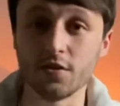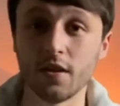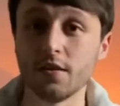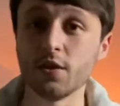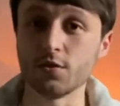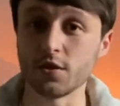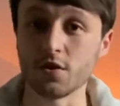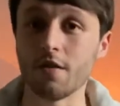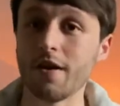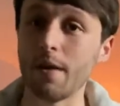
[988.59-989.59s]
so they're used to
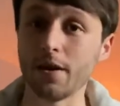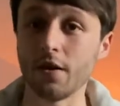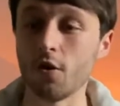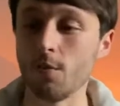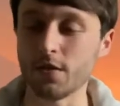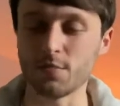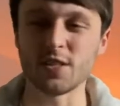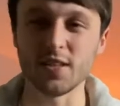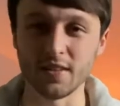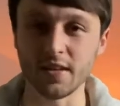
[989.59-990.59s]
sort of hamming it up,
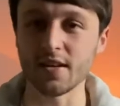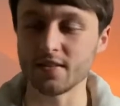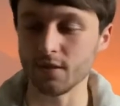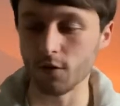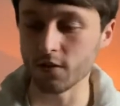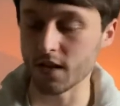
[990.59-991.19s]
especially in the Ghastly Ones.